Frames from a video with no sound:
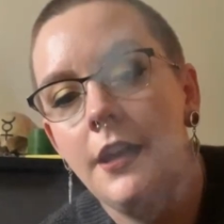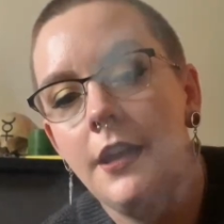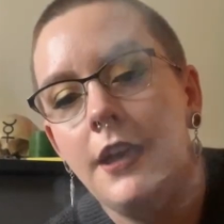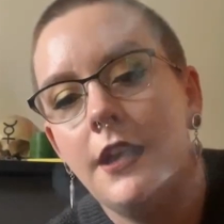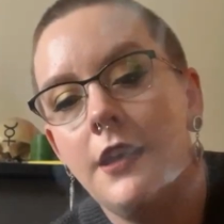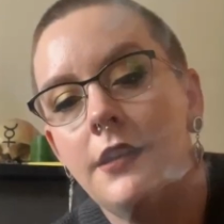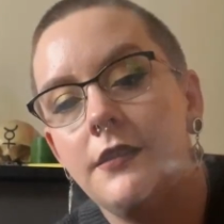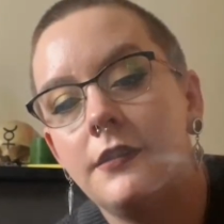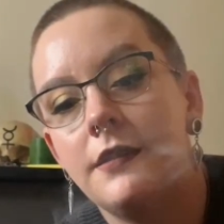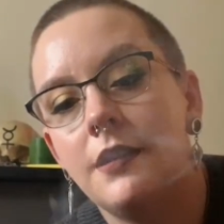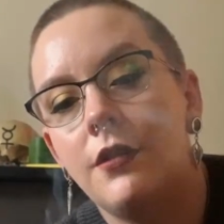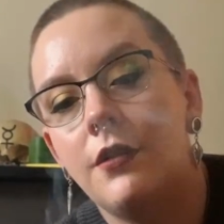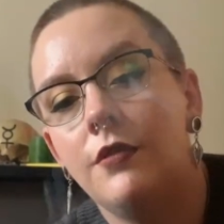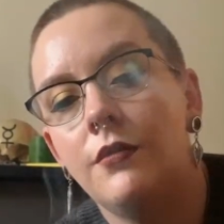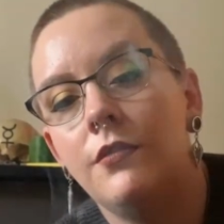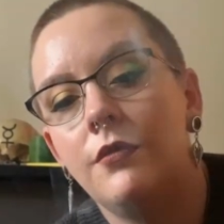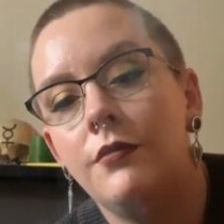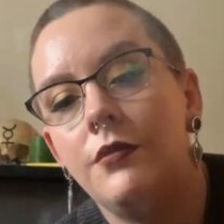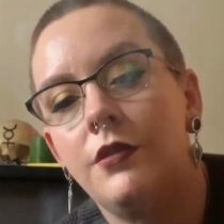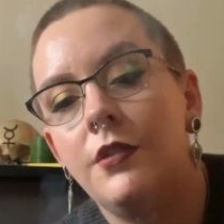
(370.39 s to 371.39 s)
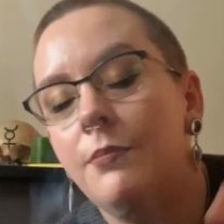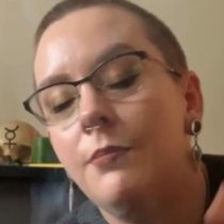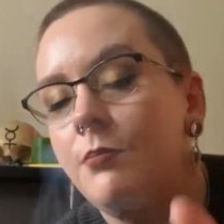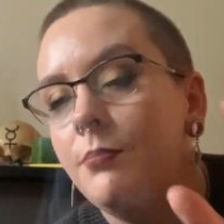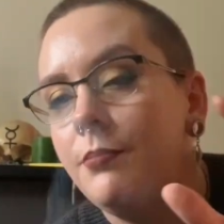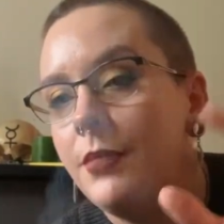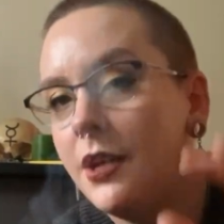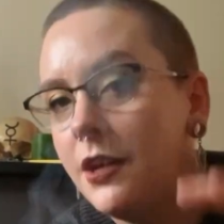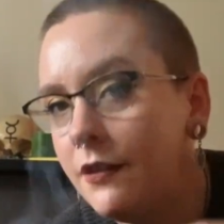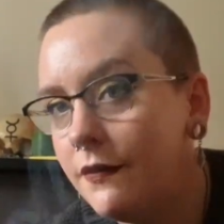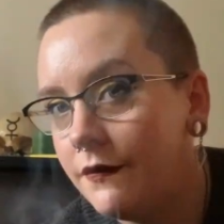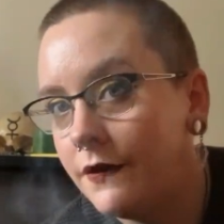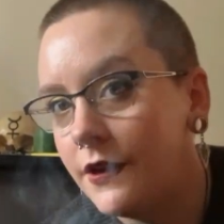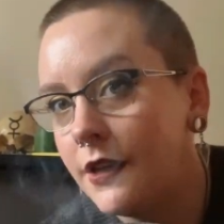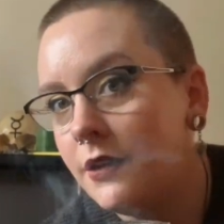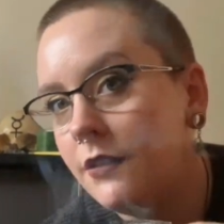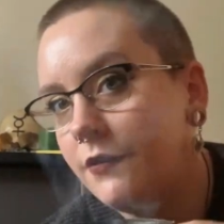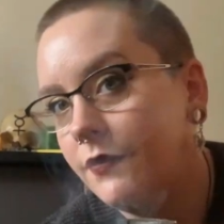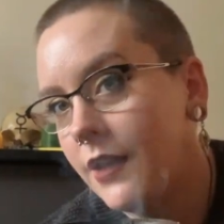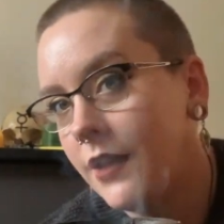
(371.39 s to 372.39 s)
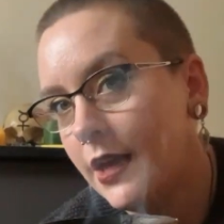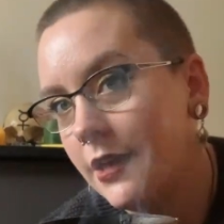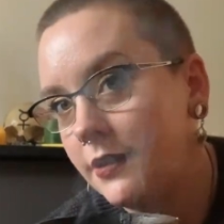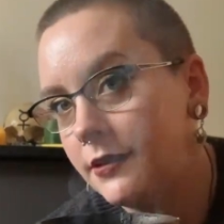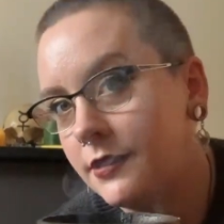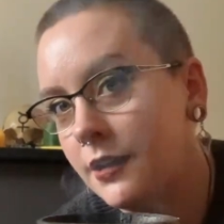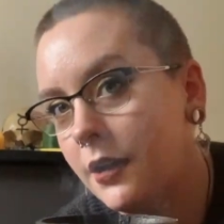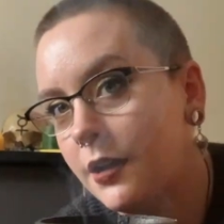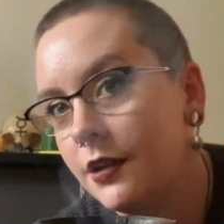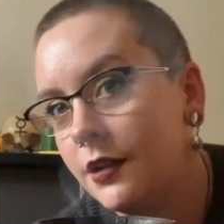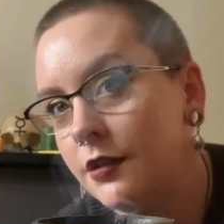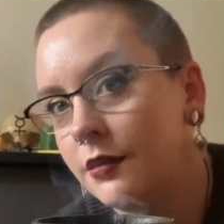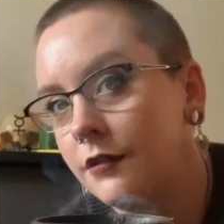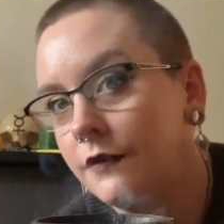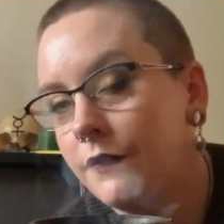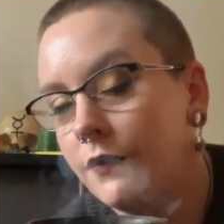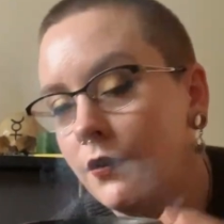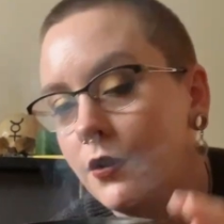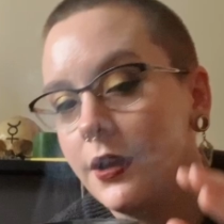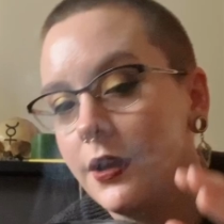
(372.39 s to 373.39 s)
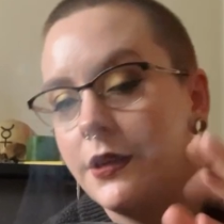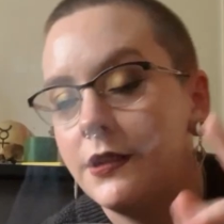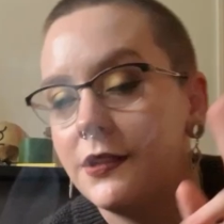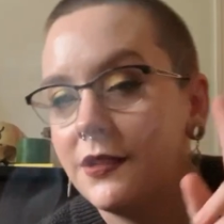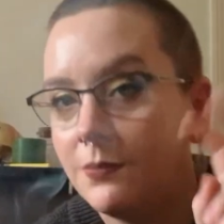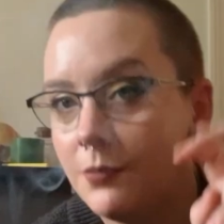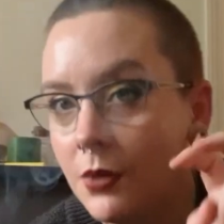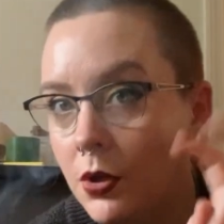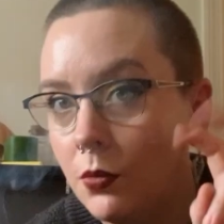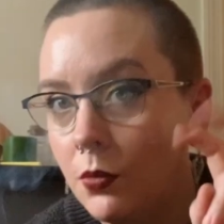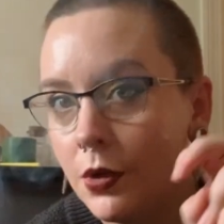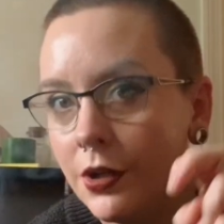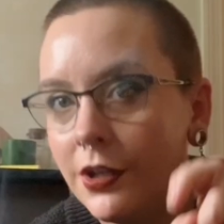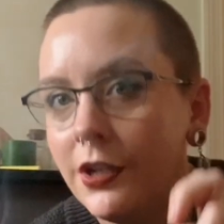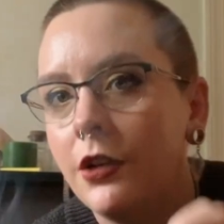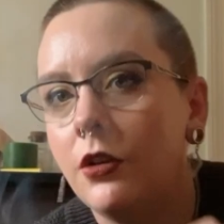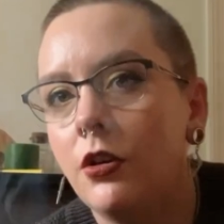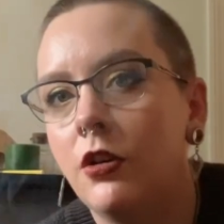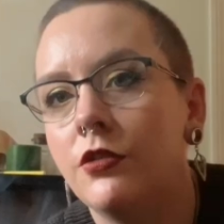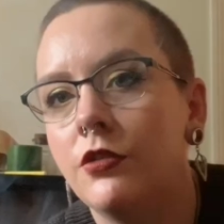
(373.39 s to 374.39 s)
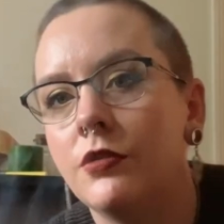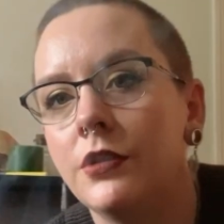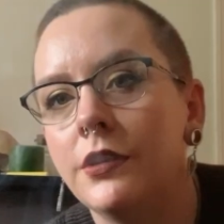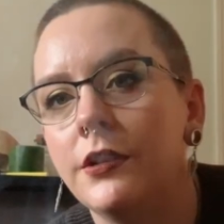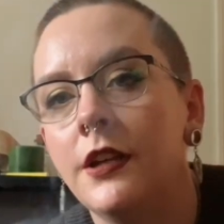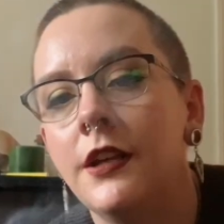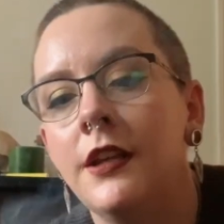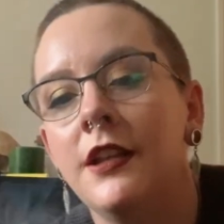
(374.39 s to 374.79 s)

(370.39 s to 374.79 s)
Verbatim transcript: And so the benefit of cast iron for a spell working cauldron,